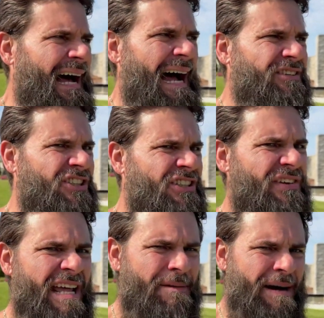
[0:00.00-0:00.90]
I should have
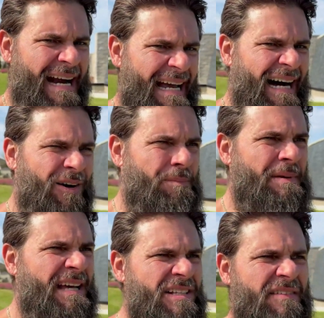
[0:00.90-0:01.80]
hit it by now, but
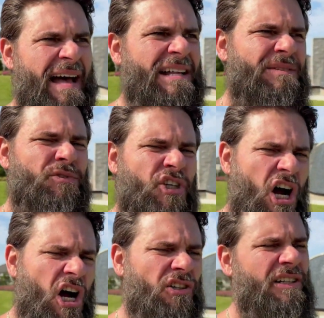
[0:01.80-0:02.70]
because I've had some
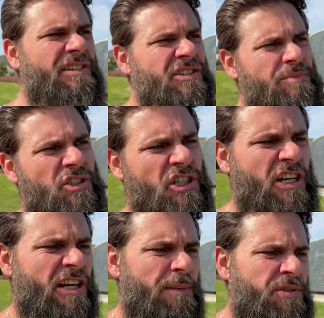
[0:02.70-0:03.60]
chocolate and some
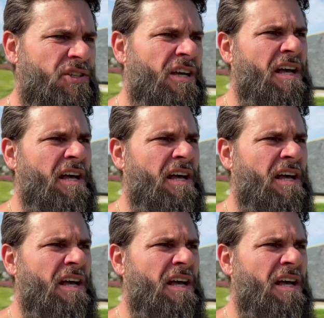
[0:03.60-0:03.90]
chips,